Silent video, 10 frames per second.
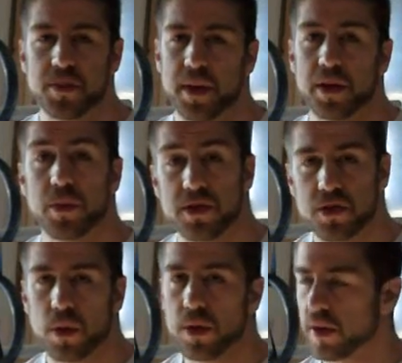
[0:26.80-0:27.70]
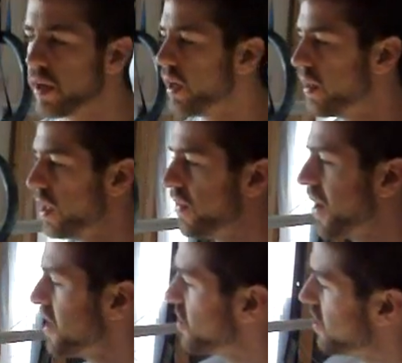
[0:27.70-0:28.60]
suspended wrist roller. The
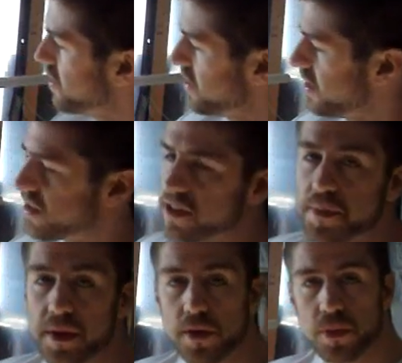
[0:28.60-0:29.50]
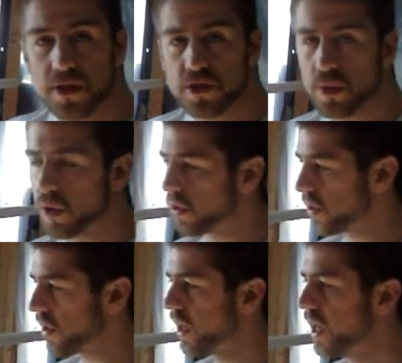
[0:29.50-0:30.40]
advantage to using a suspended wrist
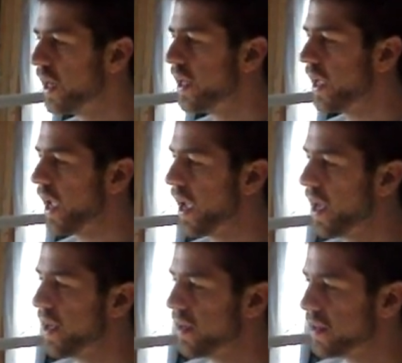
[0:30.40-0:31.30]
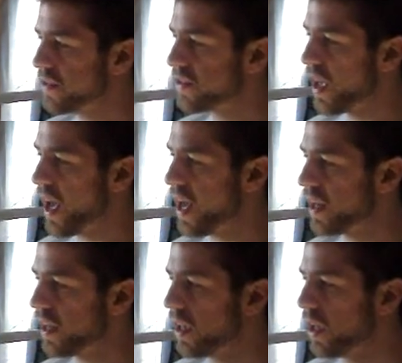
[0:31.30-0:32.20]
roller is
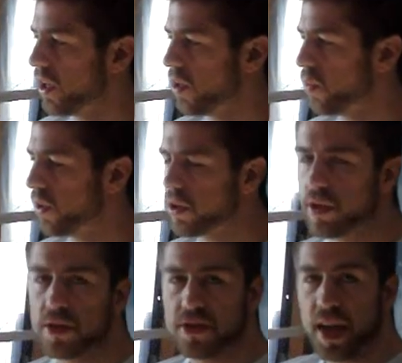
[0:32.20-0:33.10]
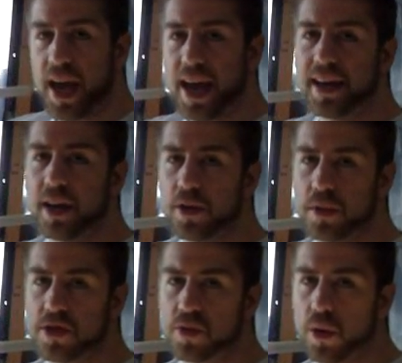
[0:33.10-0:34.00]
that when you're using a
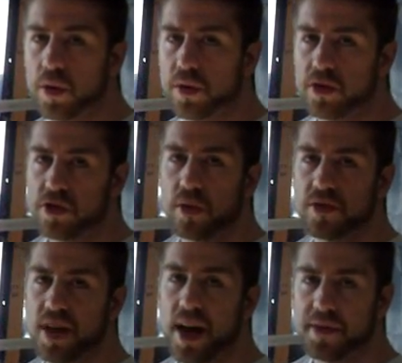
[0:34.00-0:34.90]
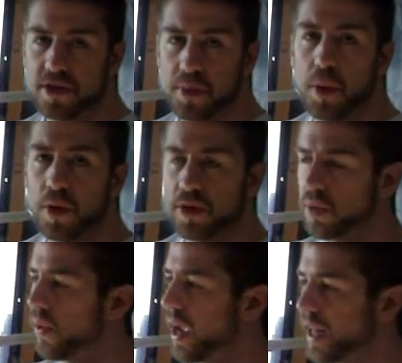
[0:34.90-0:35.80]
handheld wrist roller, your shoulders have to support
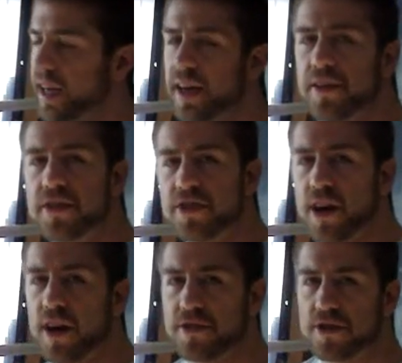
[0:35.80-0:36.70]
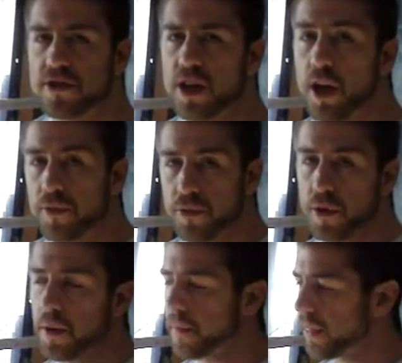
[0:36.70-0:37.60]
the weight. This causes,
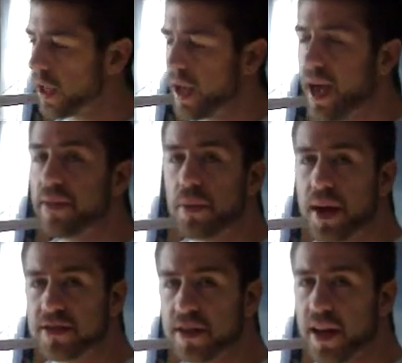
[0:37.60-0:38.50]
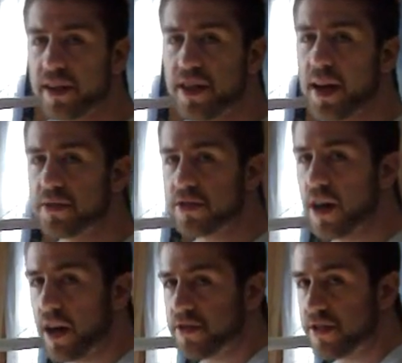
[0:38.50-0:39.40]
for heavy weights, a lot of times this
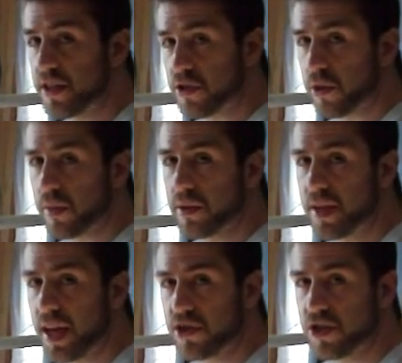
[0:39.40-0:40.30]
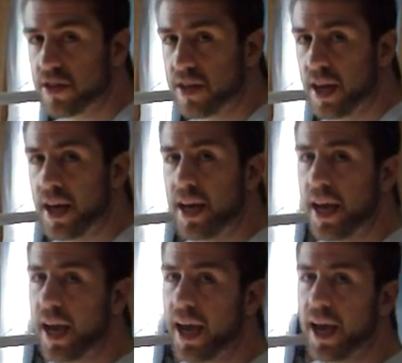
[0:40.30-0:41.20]
causes internal rotation,
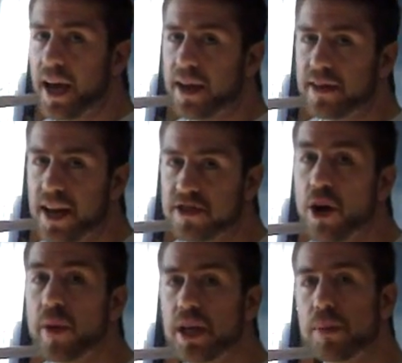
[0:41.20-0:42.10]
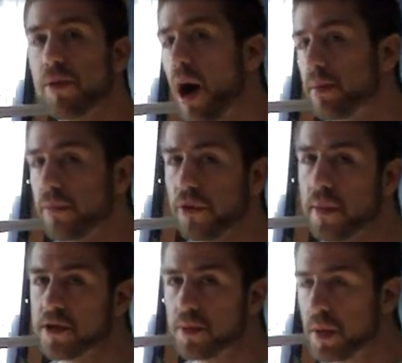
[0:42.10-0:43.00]
and that's already a problem for
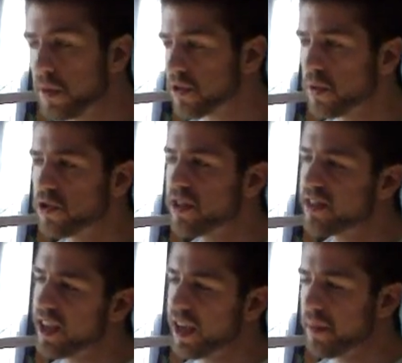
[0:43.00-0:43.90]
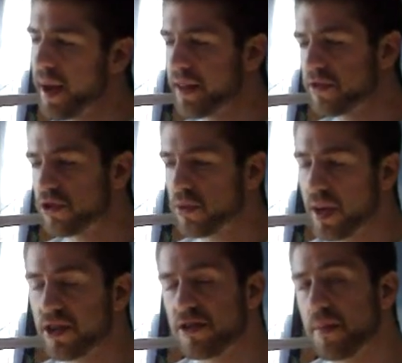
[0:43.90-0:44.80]
most people, so it's just taking a bad
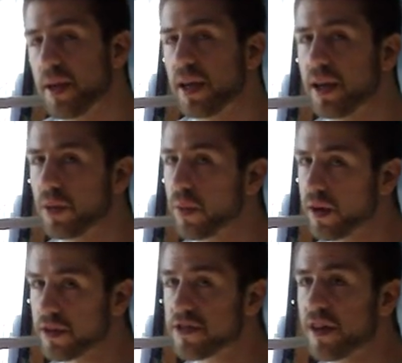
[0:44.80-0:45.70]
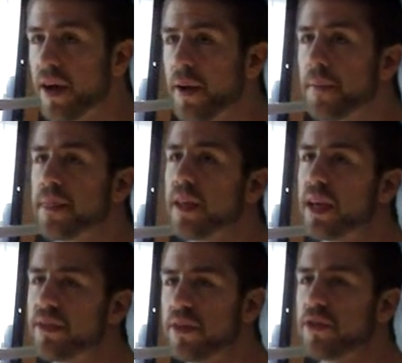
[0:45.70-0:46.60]
situation and making it worse.
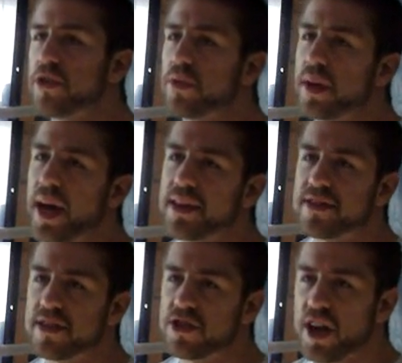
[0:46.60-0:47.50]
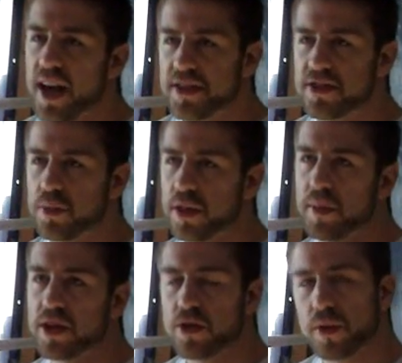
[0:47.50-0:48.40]
Even if you do what I suggest
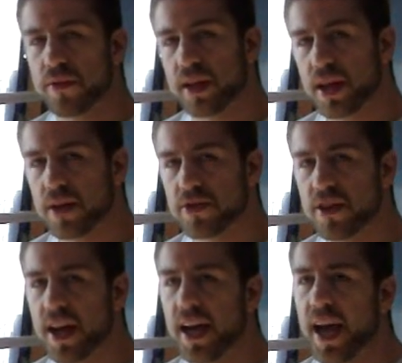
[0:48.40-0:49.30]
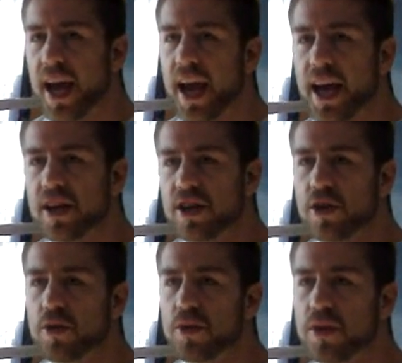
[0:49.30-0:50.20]
with my shoulder videos and
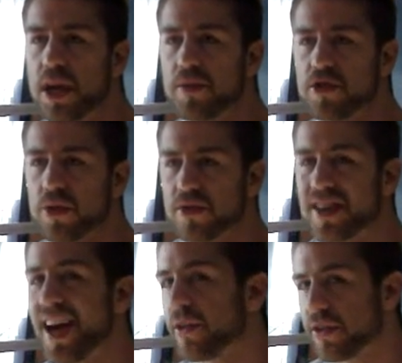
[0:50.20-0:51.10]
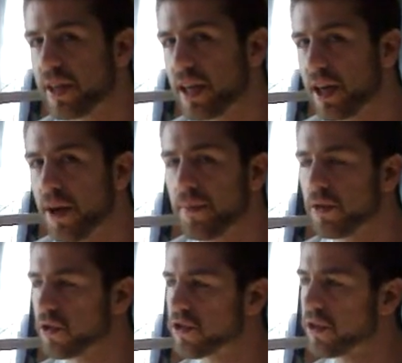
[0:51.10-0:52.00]
you keep your shoulders healthy,
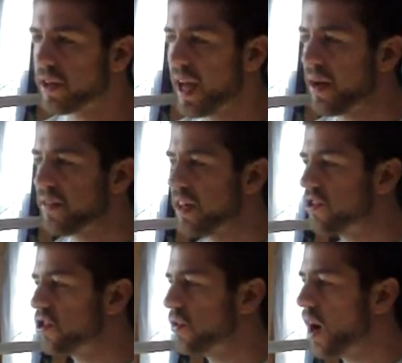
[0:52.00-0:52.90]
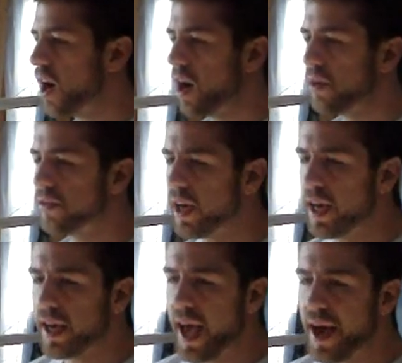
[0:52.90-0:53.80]
you're still going to have the issue of
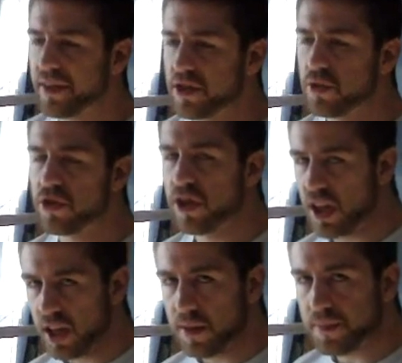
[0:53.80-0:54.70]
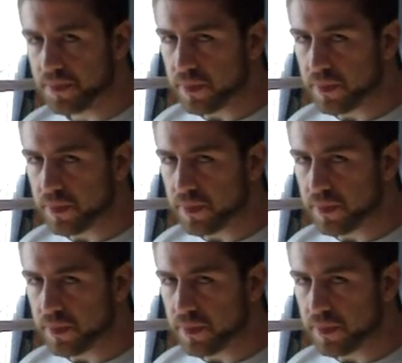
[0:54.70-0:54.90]
having to cheat